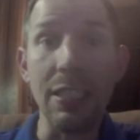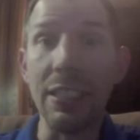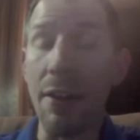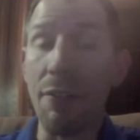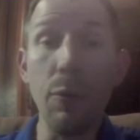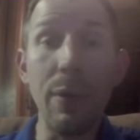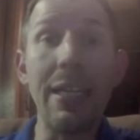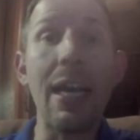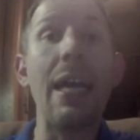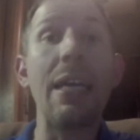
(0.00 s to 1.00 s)
because every week
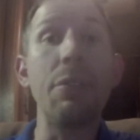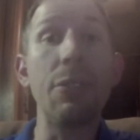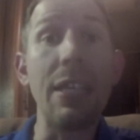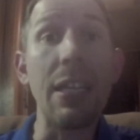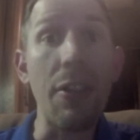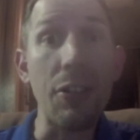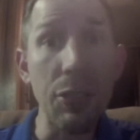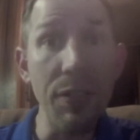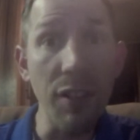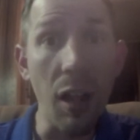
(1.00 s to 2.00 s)
I am doing another
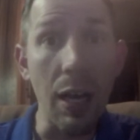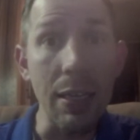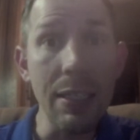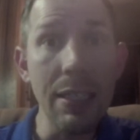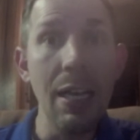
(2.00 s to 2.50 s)
new vlog.